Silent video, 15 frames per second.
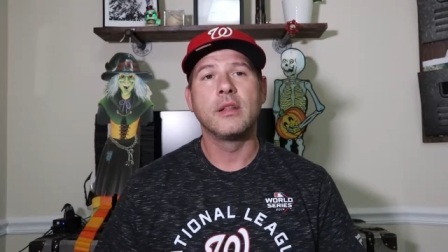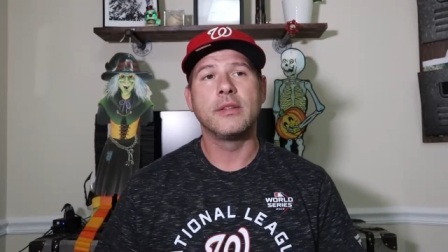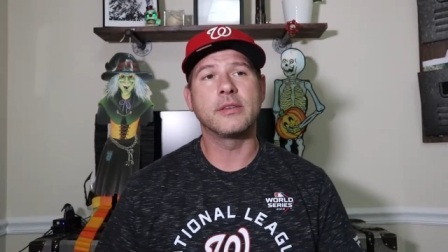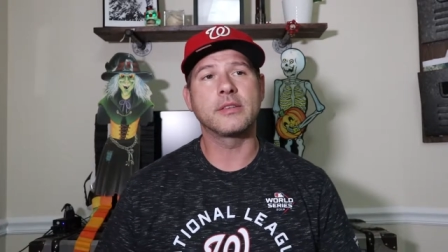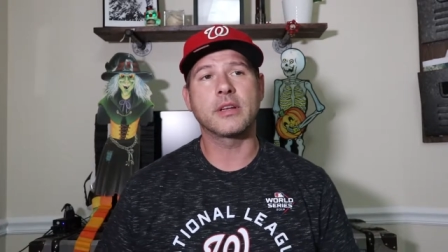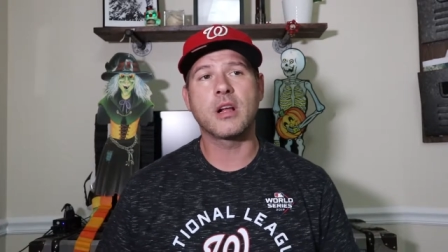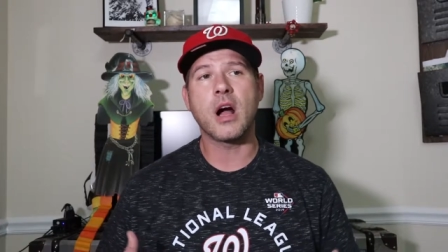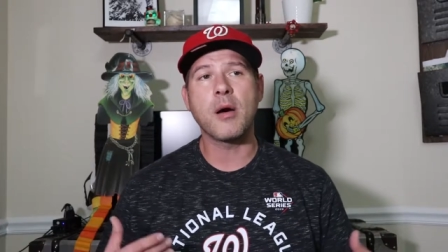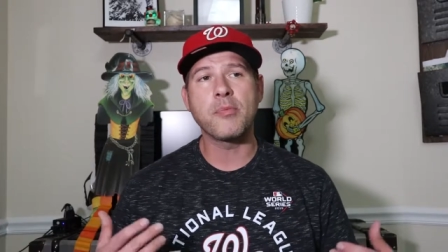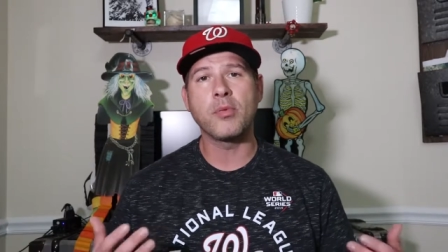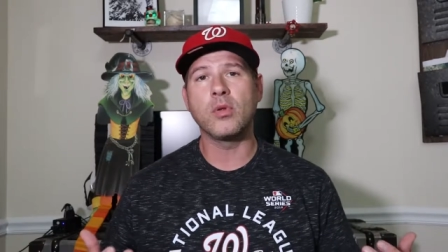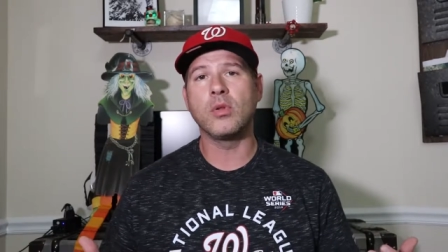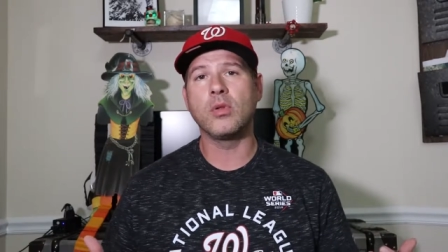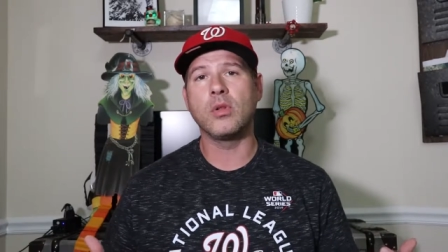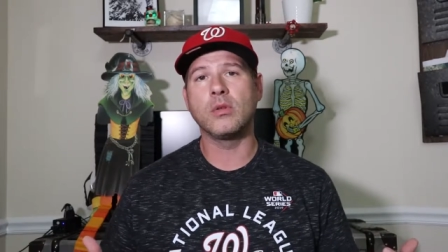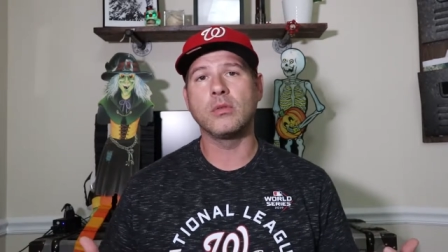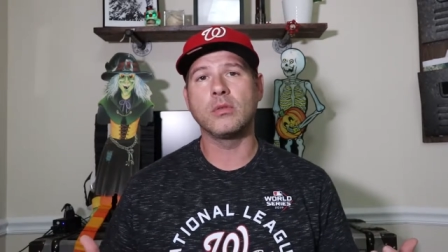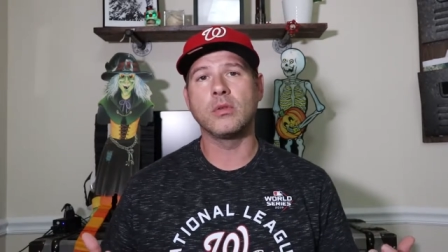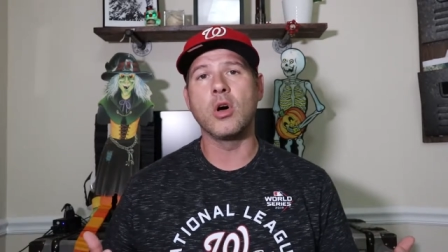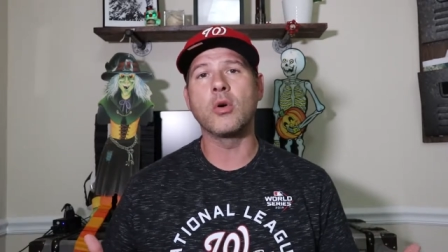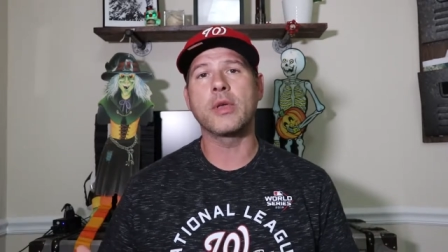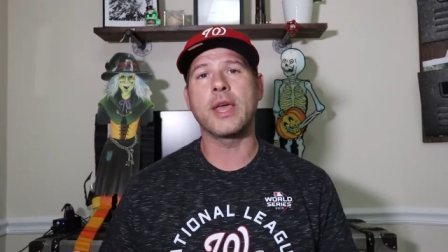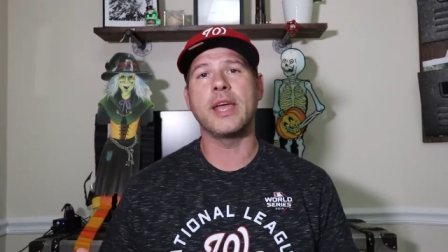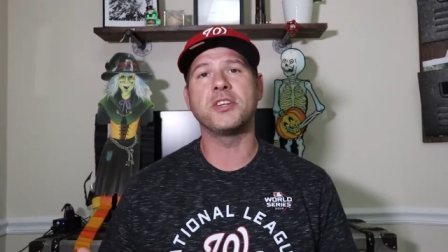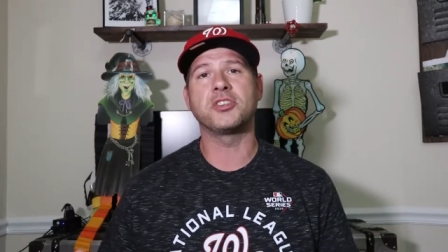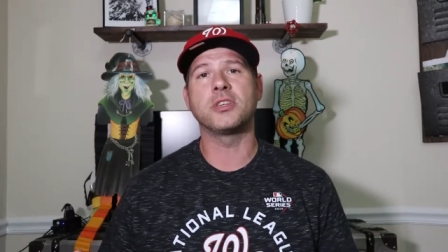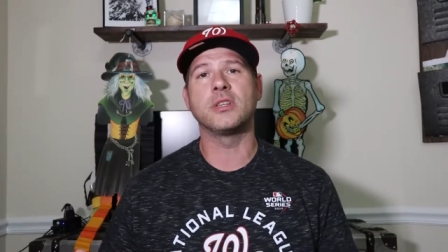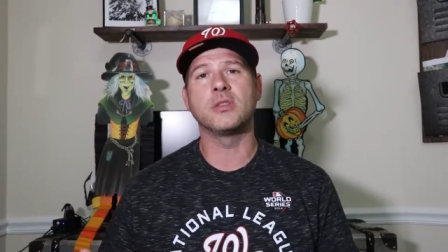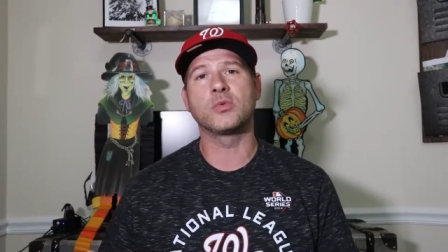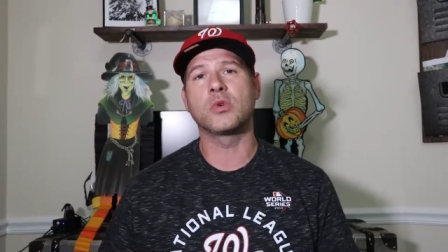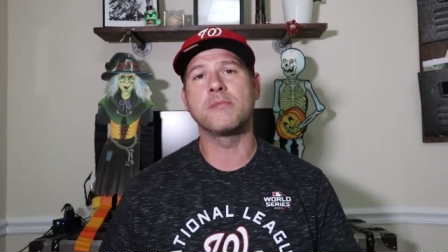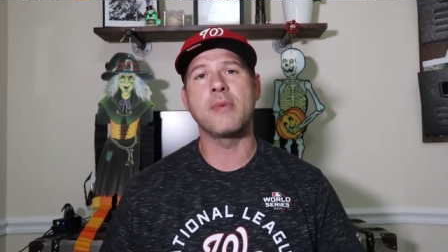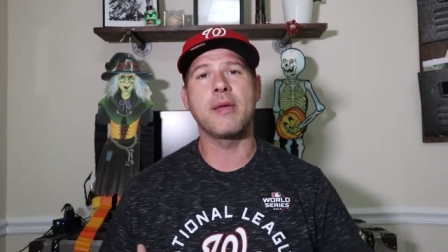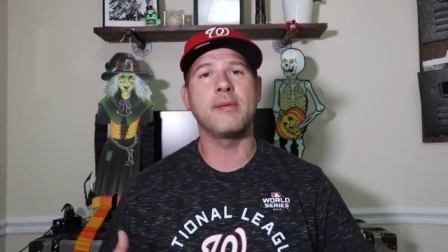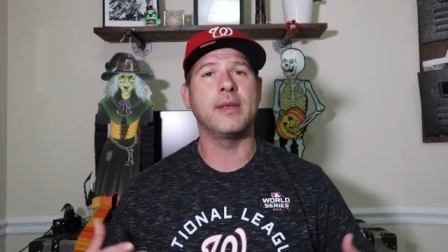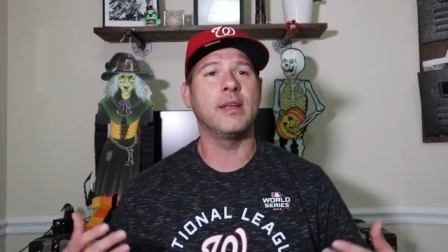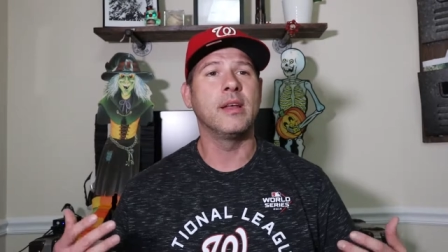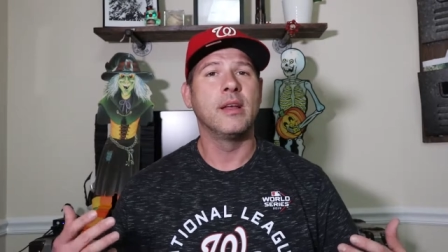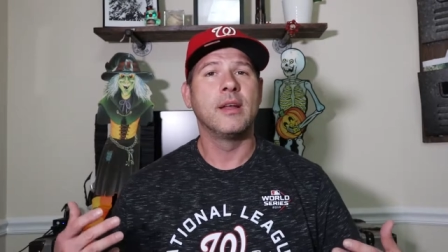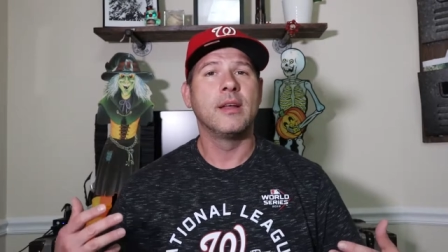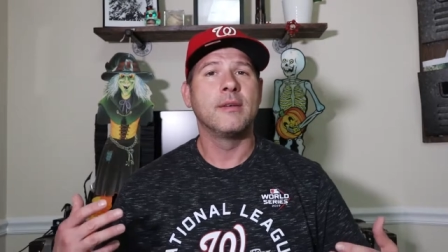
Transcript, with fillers: There's a couple locations where maybe